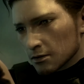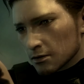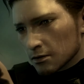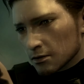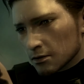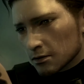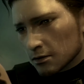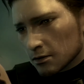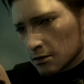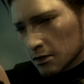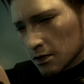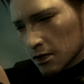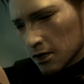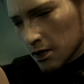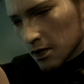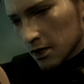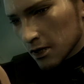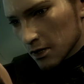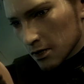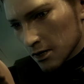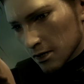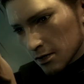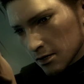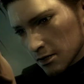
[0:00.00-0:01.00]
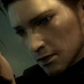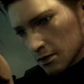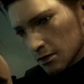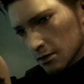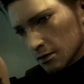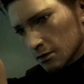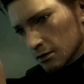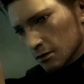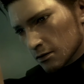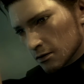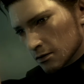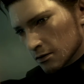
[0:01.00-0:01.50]
I like how
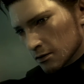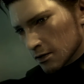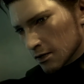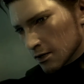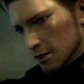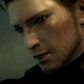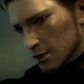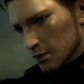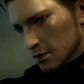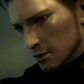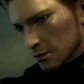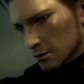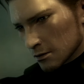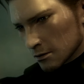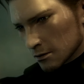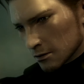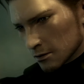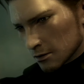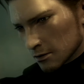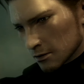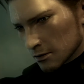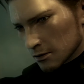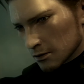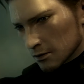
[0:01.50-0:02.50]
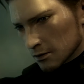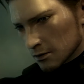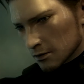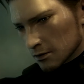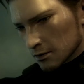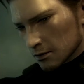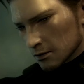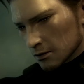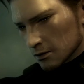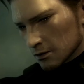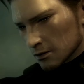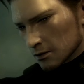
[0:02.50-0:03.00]
fucking blatant, like white boy
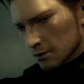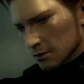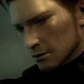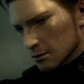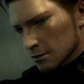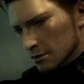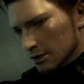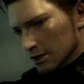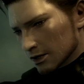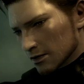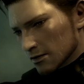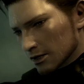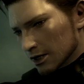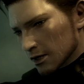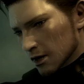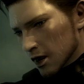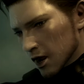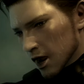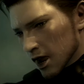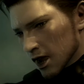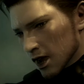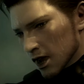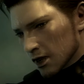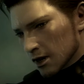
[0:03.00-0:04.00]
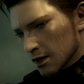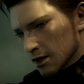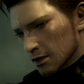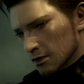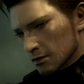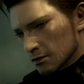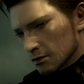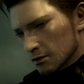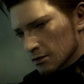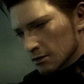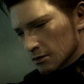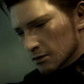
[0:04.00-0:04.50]
American he is. All
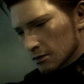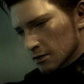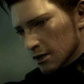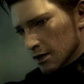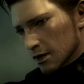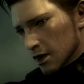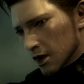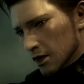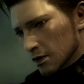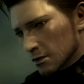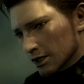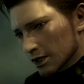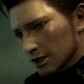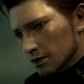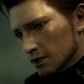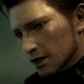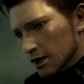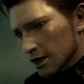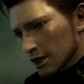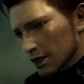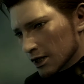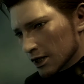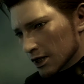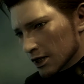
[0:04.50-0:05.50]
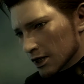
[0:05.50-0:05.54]
right. Call me Johnny.